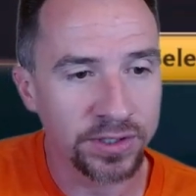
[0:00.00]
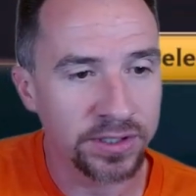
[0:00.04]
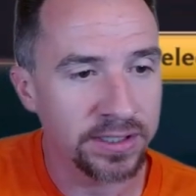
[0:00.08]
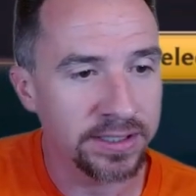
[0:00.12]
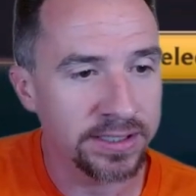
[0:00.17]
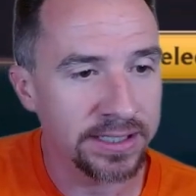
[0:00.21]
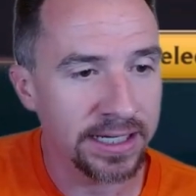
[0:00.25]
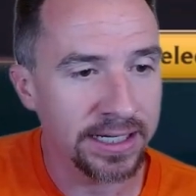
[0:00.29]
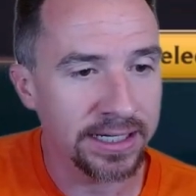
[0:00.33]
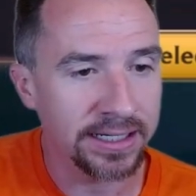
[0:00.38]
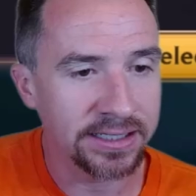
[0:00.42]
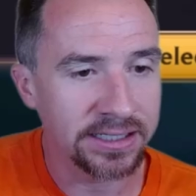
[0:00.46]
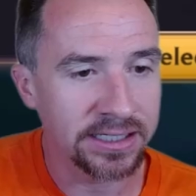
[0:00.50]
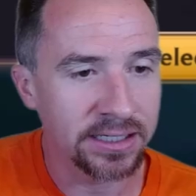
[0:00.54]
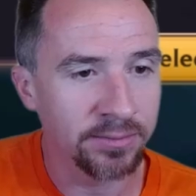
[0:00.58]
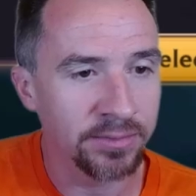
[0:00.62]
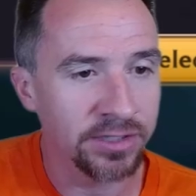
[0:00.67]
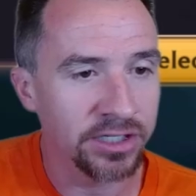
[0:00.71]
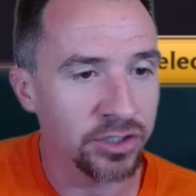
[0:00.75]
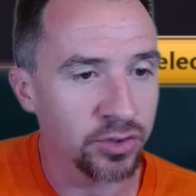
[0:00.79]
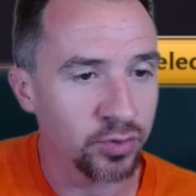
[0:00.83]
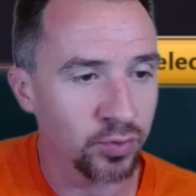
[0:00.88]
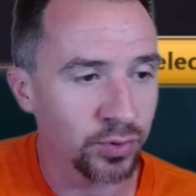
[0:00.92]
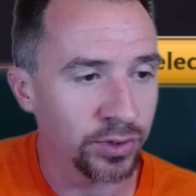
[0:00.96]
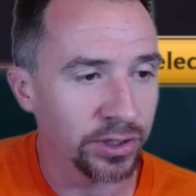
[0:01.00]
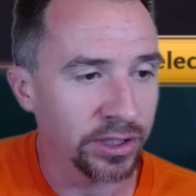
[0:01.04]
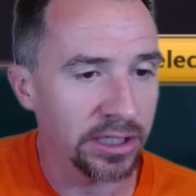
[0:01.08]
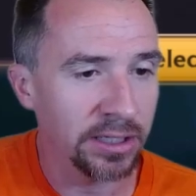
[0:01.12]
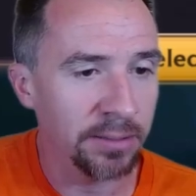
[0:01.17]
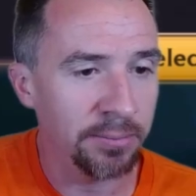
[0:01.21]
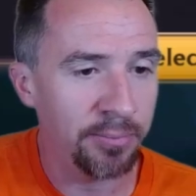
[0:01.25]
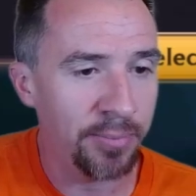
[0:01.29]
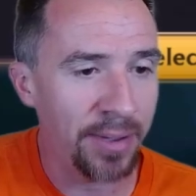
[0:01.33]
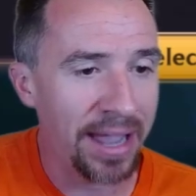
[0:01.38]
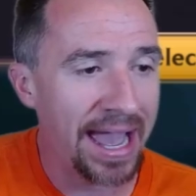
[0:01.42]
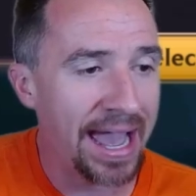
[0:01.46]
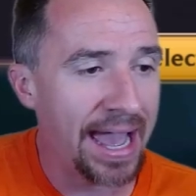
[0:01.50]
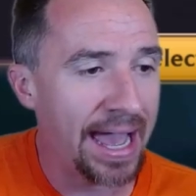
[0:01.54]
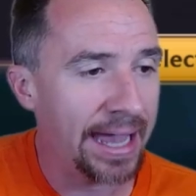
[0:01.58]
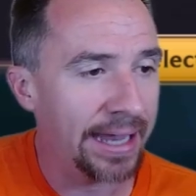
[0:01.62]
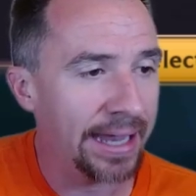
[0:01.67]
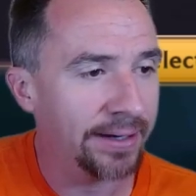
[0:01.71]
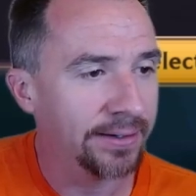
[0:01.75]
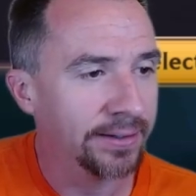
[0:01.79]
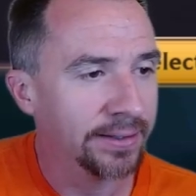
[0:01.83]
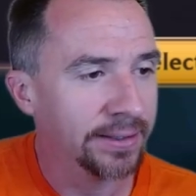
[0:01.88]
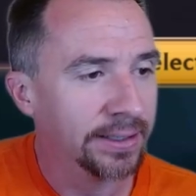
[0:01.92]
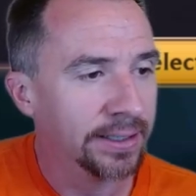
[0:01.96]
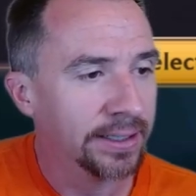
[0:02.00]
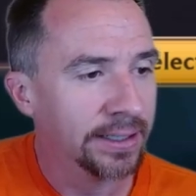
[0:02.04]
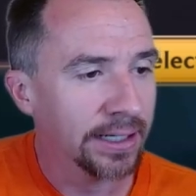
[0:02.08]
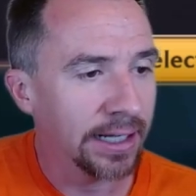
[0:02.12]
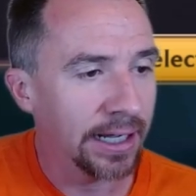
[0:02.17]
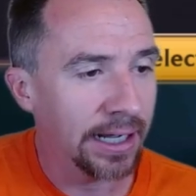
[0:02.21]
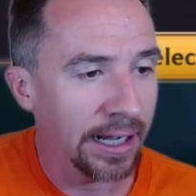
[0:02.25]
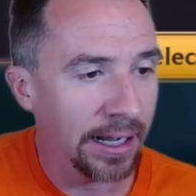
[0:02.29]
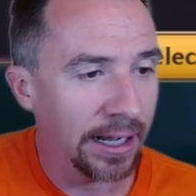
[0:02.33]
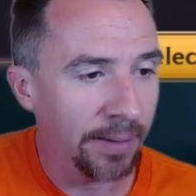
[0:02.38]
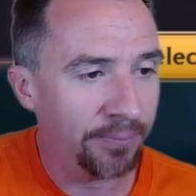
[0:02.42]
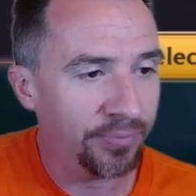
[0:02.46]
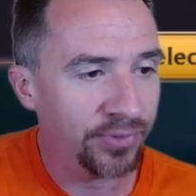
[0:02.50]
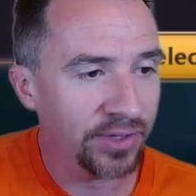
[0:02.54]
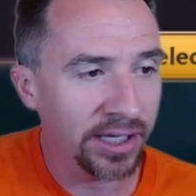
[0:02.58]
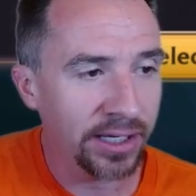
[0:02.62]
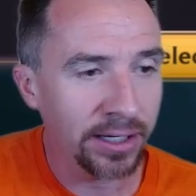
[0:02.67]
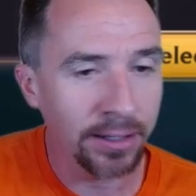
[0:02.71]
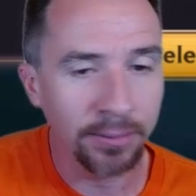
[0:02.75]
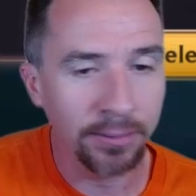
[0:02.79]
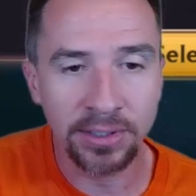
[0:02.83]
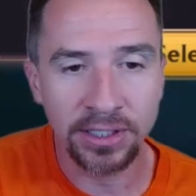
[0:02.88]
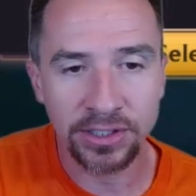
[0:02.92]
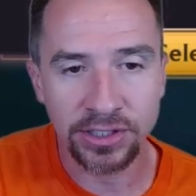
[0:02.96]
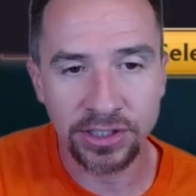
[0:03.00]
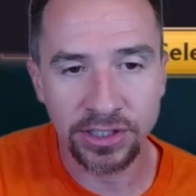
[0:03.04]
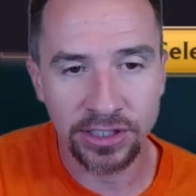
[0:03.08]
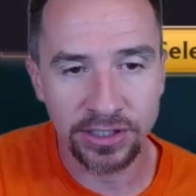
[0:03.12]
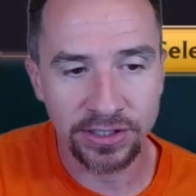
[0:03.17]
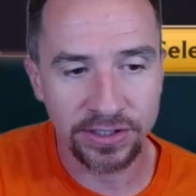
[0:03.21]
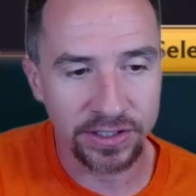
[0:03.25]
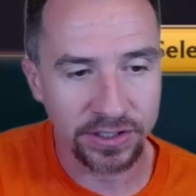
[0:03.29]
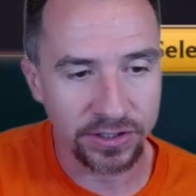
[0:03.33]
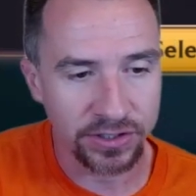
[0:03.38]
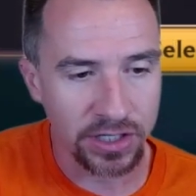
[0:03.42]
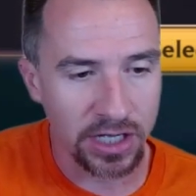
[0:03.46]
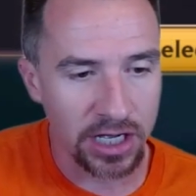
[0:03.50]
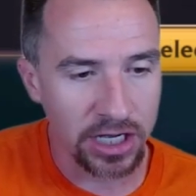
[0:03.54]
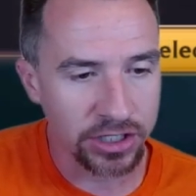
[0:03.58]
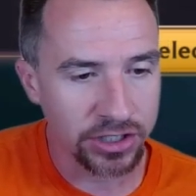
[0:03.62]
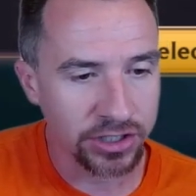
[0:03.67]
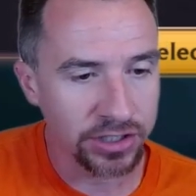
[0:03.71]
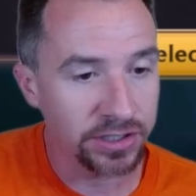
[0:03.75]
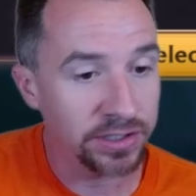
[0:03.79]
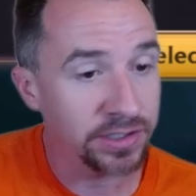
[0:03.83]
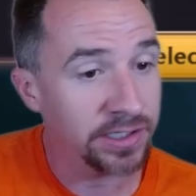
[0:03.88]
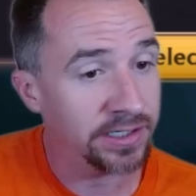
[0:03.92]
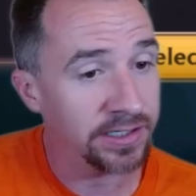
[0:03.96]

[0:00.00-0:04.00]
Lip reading: to take some of these really bad inhibitions, exhaustions.